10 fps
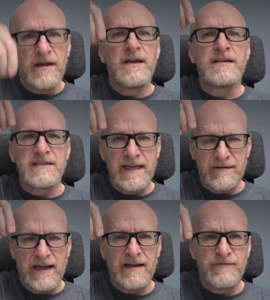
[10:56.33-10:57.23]
it's
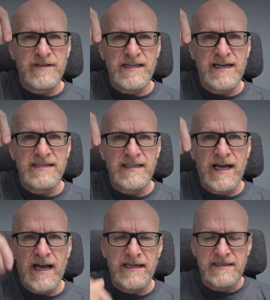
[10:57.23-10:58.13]
emphasizing
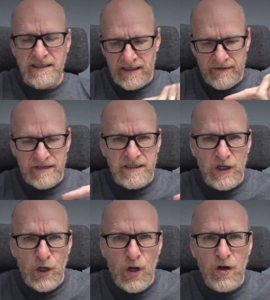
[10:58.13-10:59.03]
height. If it's
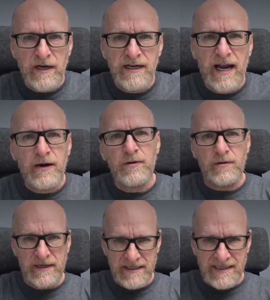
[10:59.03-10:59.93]
long and
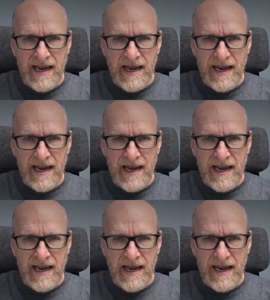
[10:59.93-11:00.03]
narrow, it's